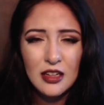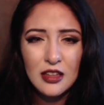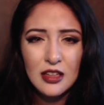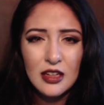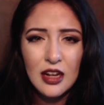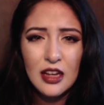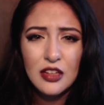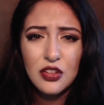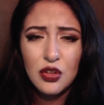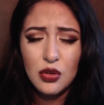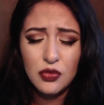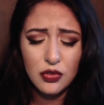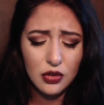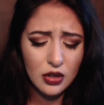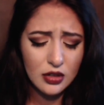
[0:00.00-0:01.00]
of the day. So
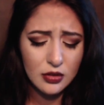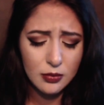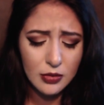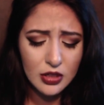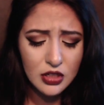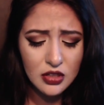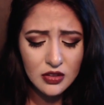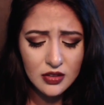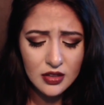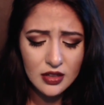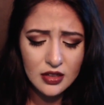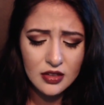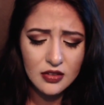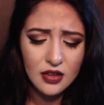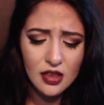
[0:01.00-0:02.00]
for as much as it
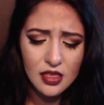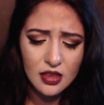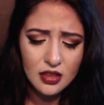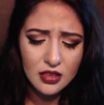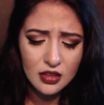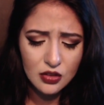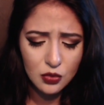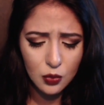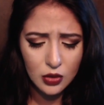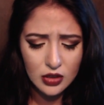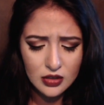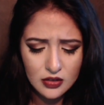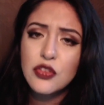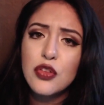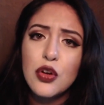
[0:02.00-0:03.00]
is, I think this one
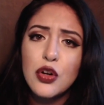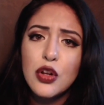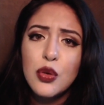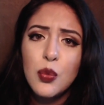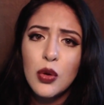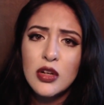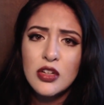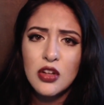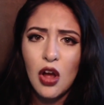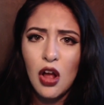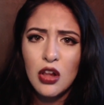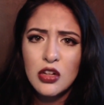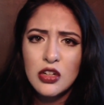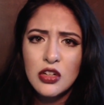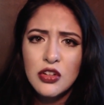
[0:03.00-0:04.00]
is
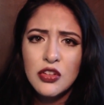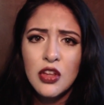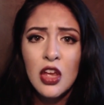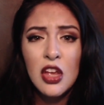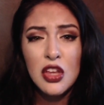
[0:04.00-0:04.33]
$31.